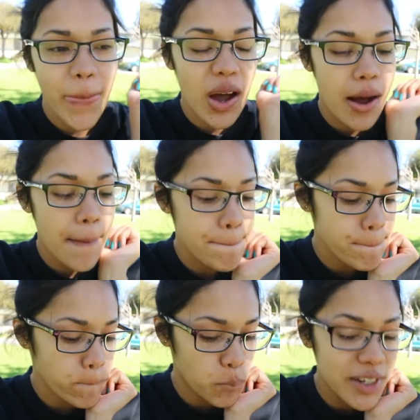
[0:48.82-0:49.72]

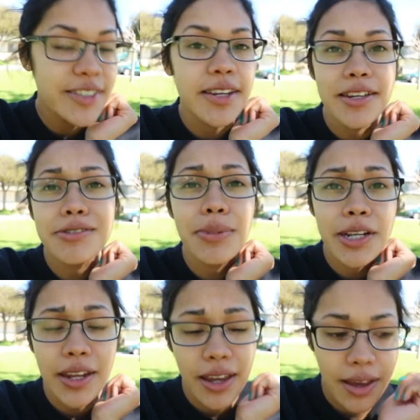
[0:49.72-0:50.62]
um, but today is
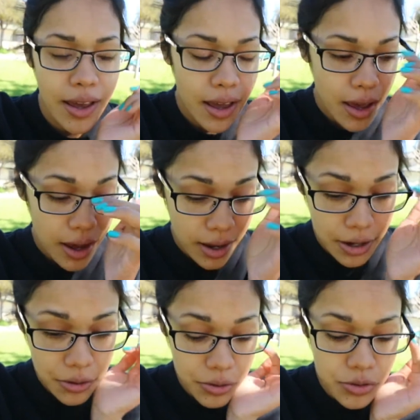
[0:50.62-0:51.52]
Monday and
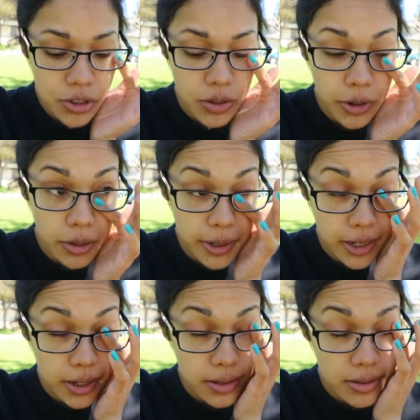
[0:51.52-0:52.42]
I don't usually work
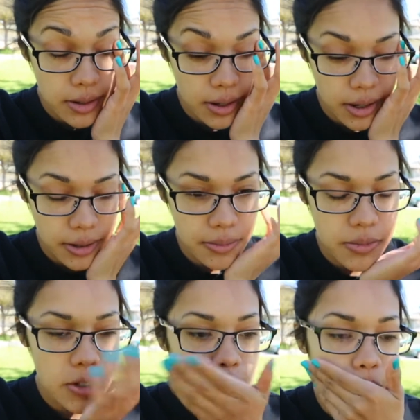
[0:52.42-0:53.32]
Mondays. Um,
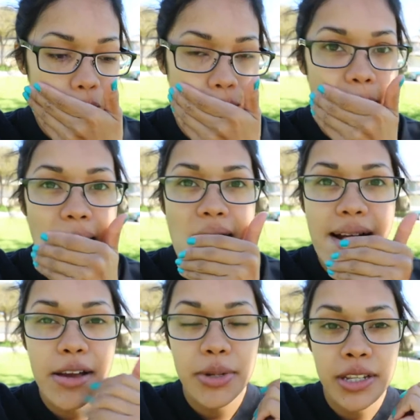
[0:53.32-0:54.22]
so
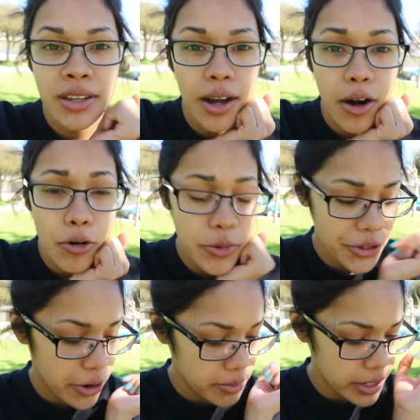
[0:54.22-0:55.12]
I've been home with
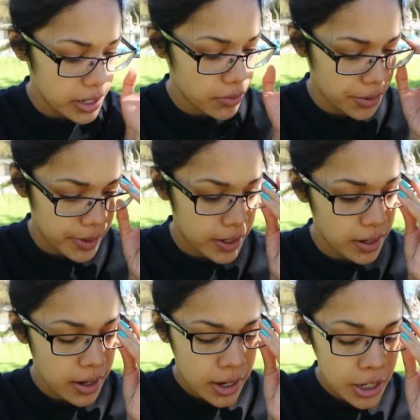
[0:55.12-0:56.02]
Harmony. We've
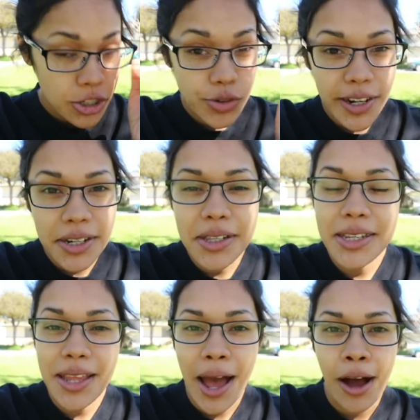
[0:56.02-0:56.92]
been trying to
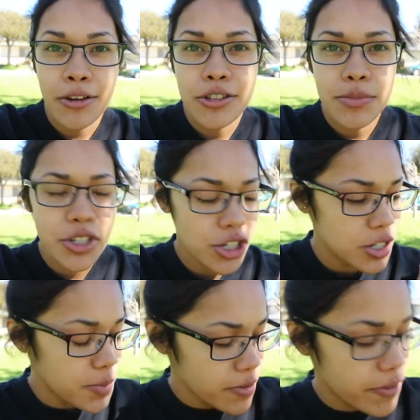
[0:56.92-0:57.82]
clean the house, but
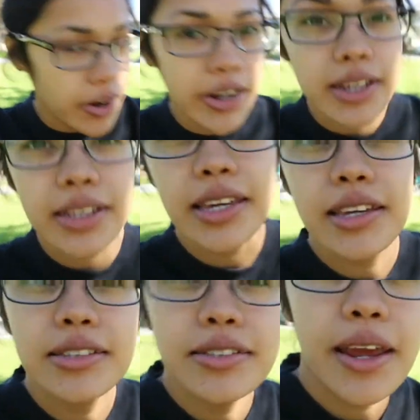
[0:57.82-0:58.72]
she's been very
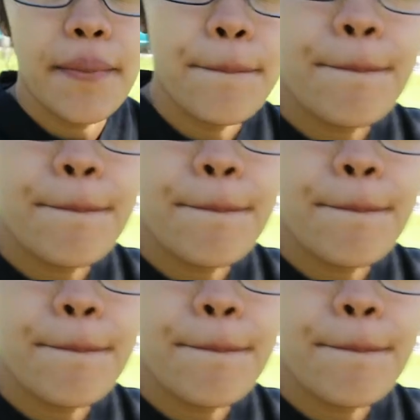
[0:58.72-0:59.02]
clingy today.